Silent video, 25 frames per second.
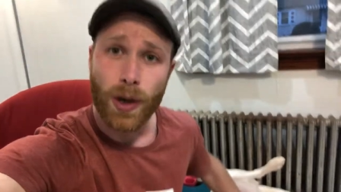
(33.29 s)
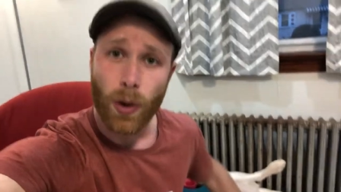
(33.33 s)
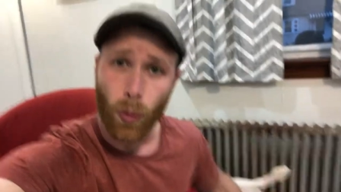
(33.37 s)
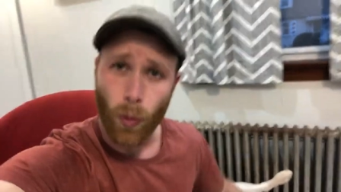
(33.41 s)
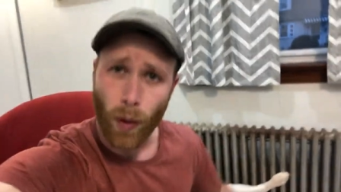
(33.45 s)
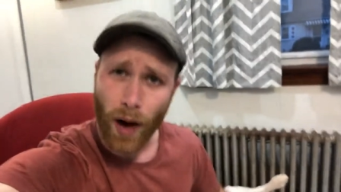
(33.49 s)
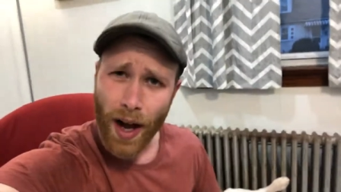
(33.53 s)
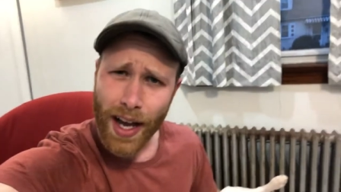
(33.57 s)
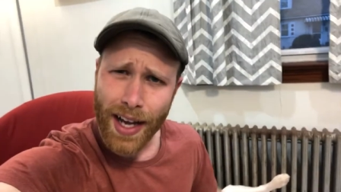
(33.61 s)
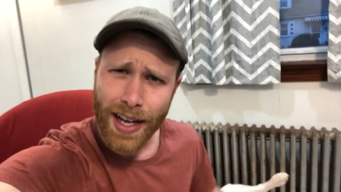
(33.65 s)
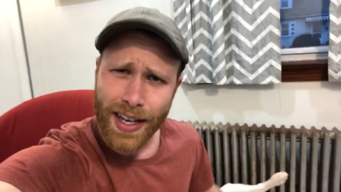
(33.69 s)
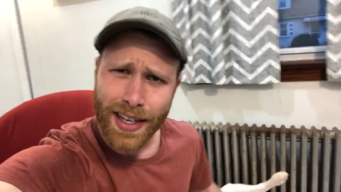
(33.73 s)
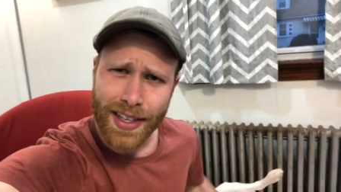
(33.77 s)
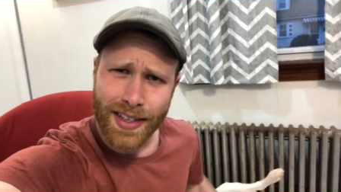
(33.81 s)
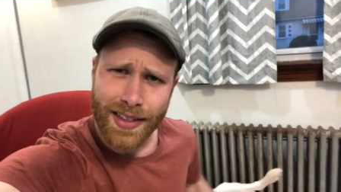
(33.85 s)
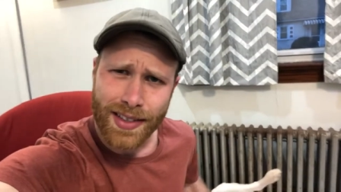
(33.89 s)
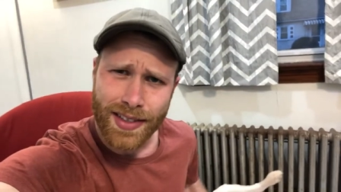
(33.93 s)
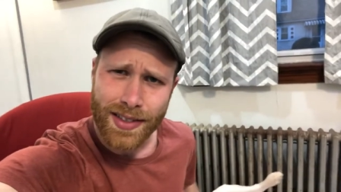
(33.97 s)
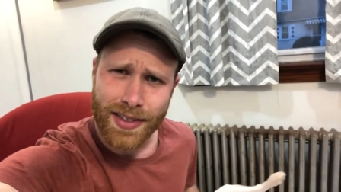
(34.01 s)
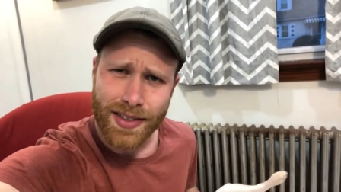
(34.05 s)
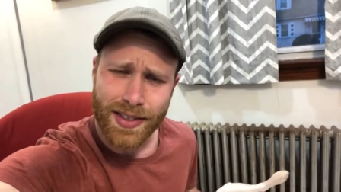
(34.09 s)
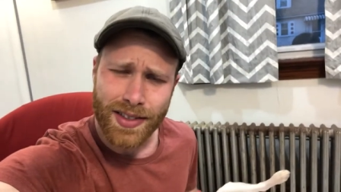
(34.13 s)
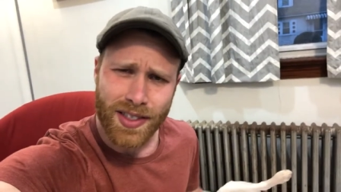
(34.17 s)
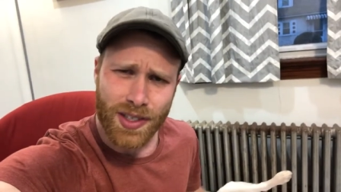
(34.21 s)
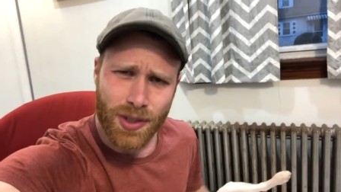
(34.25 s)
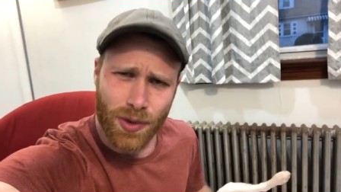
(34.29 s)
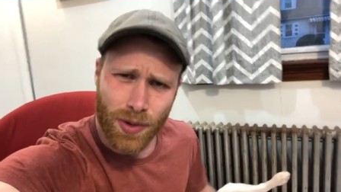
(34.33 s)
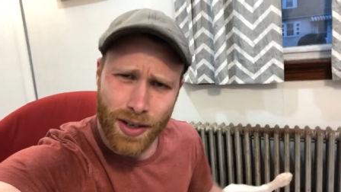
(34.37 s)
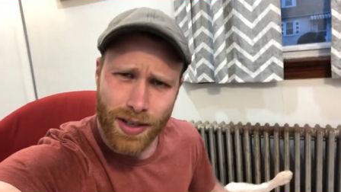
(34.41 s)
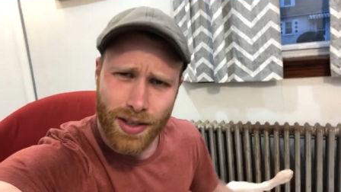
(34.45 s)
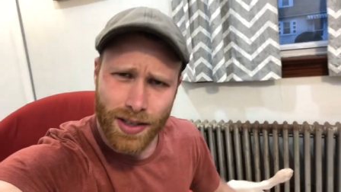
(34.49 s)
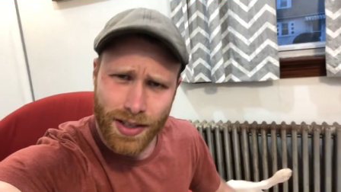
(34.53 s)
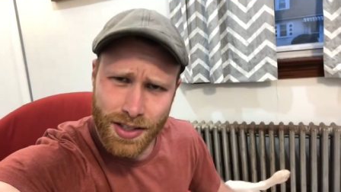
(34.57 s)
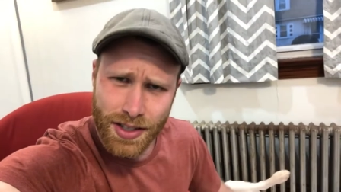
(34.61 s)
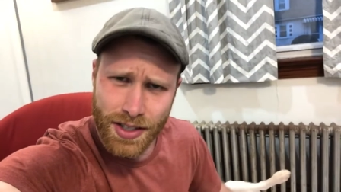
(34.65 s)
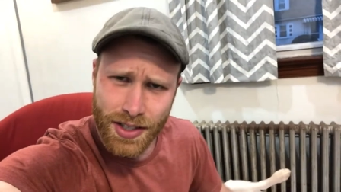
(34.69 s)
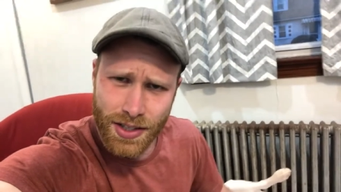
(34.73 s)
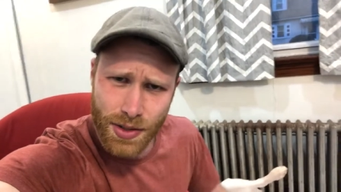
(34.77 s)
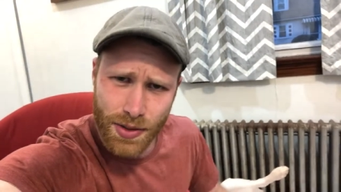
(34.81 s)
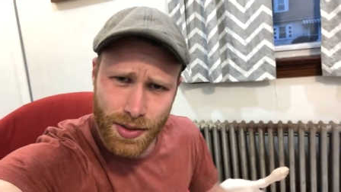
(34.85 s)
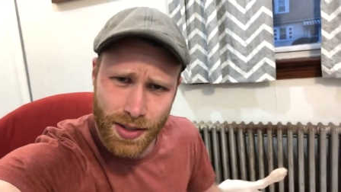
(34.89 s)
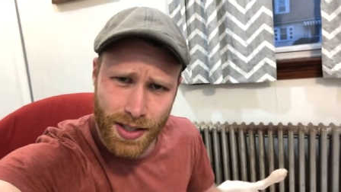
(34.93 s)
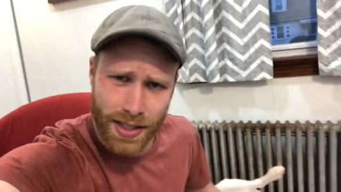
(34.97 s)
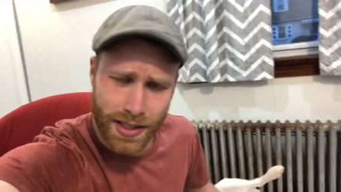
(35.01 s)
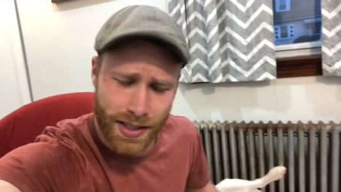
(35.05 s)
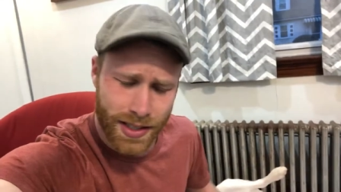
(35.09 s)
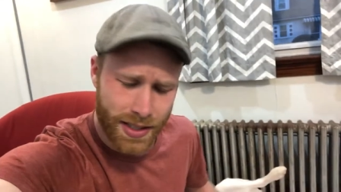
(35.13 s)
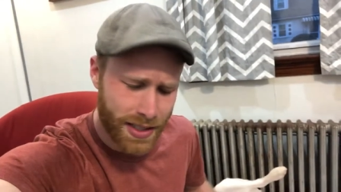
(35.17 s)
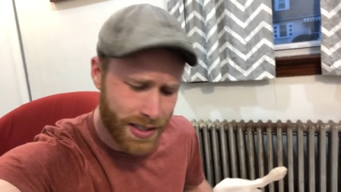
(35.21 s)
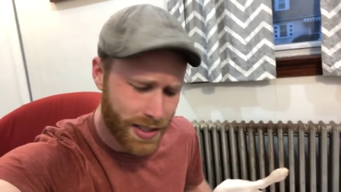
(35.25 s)
why do our dogs do
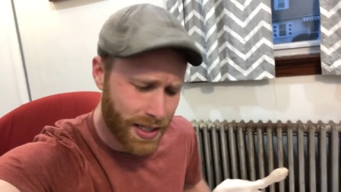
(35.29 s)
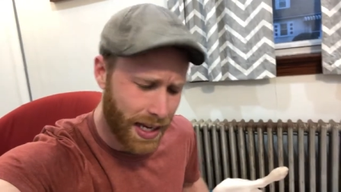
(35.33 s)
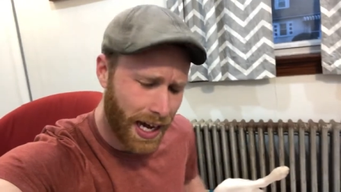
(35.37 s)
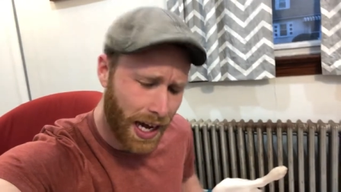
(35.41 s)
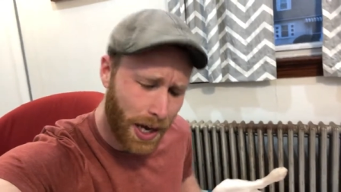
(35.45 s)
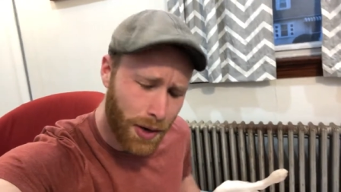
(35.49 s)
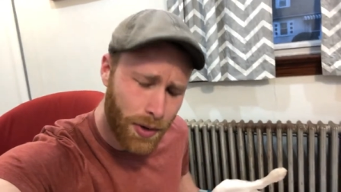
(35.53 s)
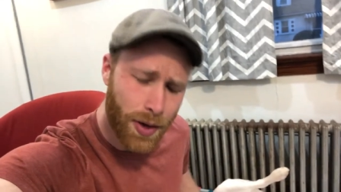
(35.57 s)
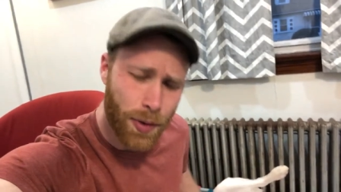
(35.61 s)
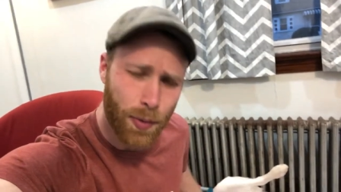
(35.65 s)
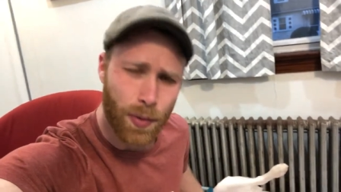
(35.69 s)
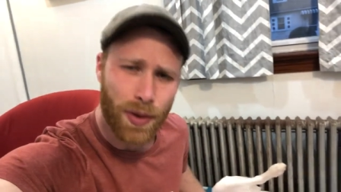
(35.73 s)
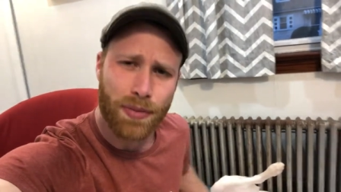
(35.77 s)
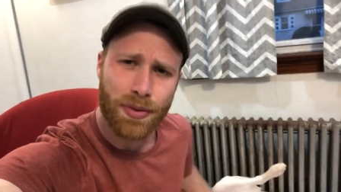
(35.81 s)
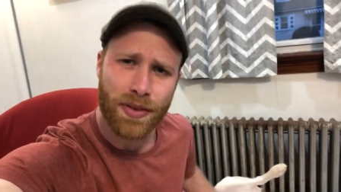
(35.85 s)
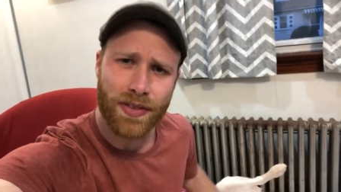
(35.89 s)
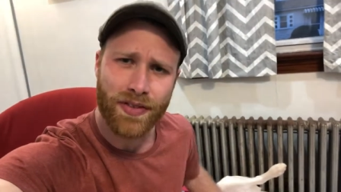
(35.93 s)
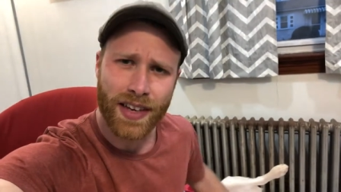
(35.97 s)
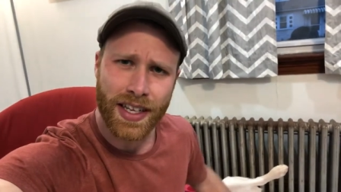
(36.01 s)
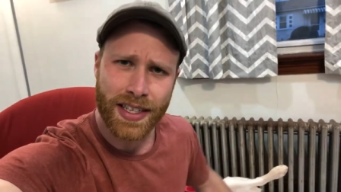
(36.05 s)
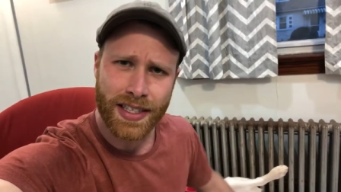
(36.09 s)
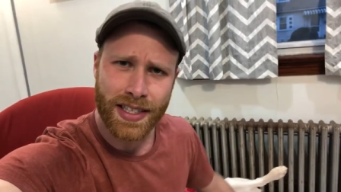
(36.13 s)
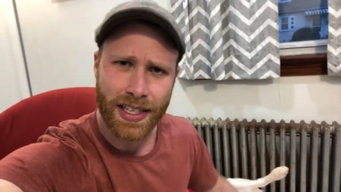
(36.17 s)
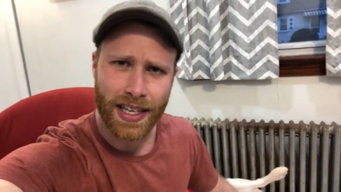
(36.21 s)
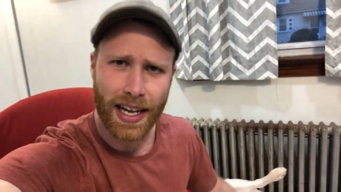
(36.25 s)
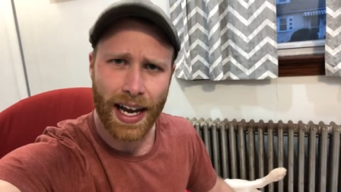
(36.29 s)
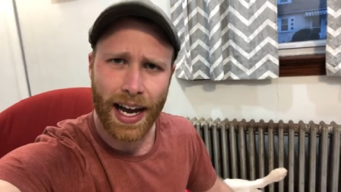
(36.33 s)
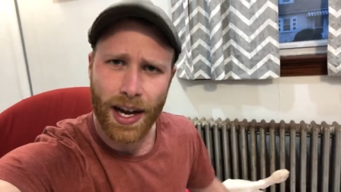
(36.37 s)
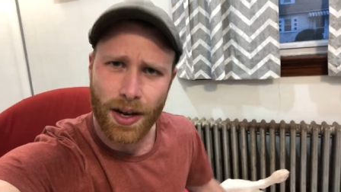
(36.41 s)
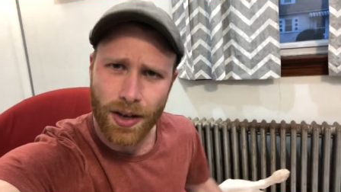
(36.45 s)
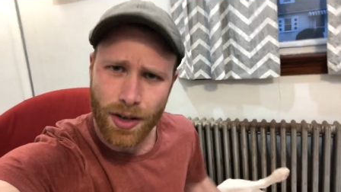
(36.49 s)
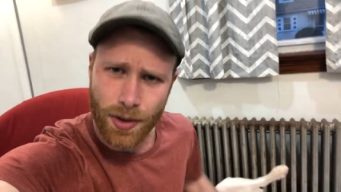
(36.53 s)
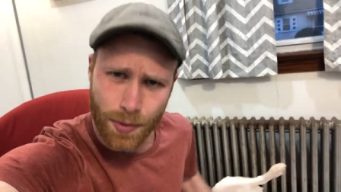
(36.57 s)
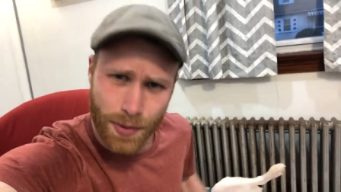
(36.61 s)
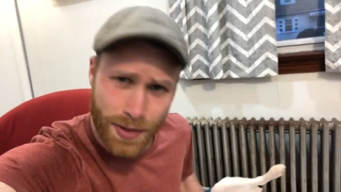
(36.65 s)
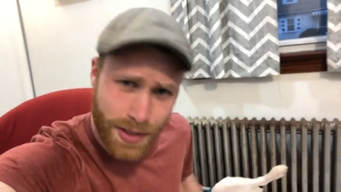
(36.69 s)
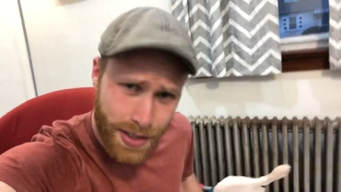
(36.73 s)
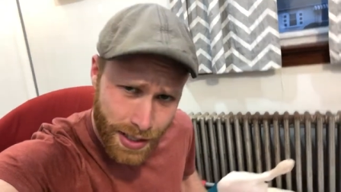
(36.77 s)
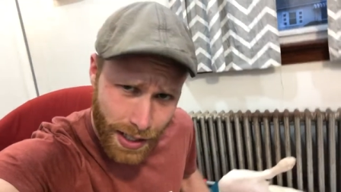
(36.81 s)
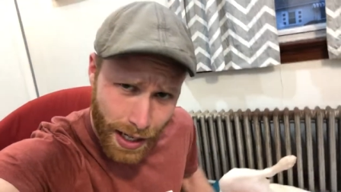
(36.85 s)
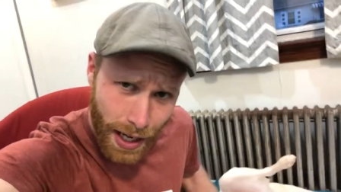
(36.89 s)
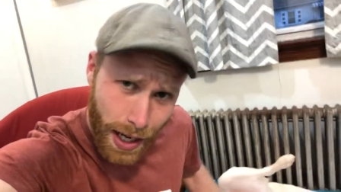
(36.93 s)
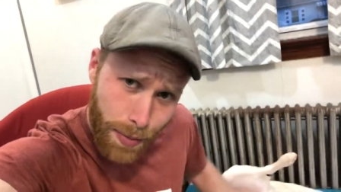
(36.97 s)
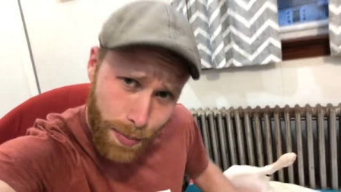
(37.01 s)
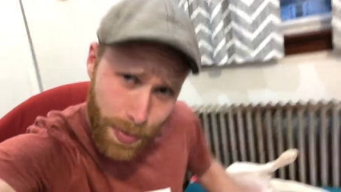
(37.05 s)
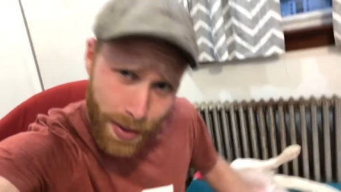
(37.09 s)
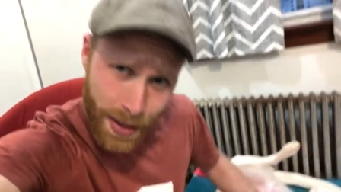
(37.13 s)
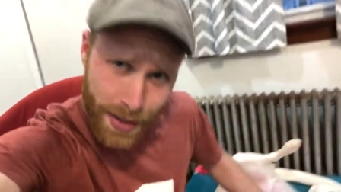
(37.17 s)
this, and how can we prevent it? How can we stop